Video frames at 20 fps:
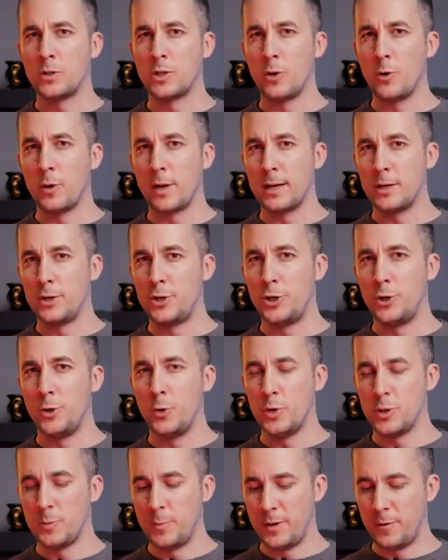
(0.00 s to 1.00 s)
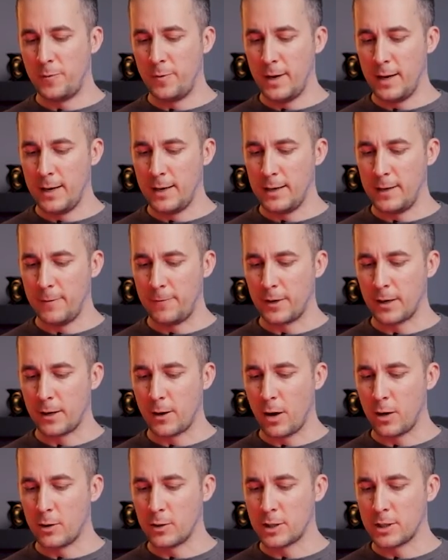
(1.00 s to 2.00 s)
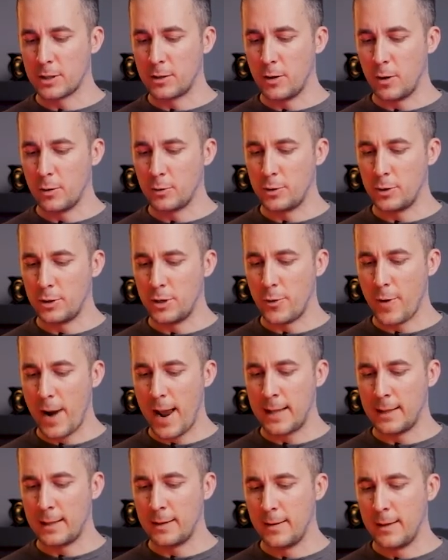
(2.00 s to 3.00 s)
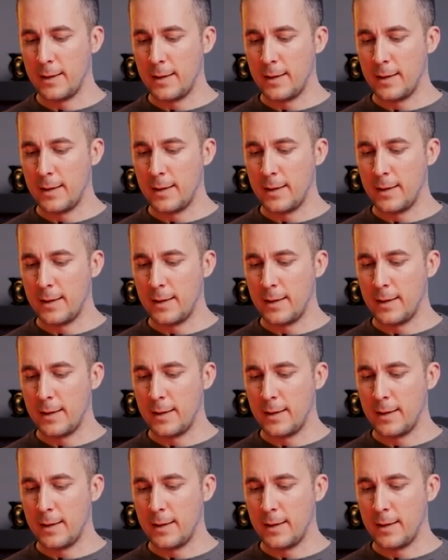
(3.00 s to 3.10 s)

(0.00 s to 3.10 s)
so you can choose between different colors. Go to the red.